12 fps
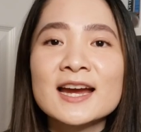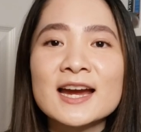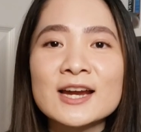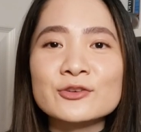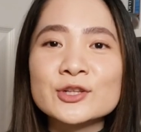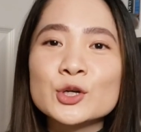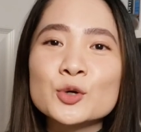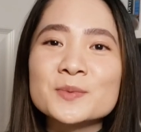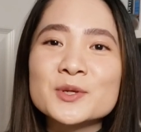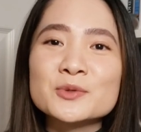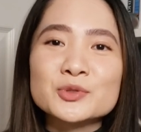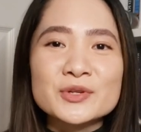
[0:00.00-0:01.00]
I really hope
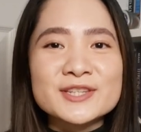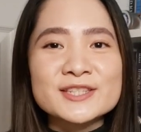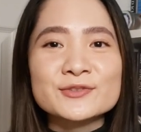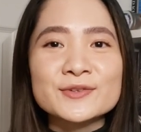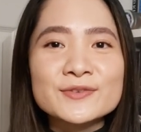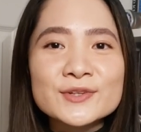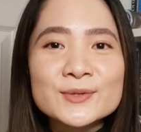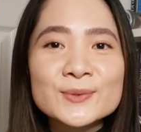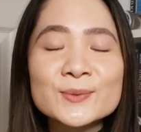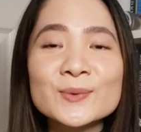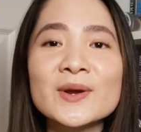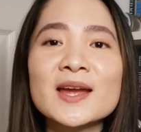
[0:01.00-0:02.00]
you enjoyed this
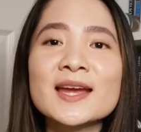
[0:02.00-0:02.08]
review.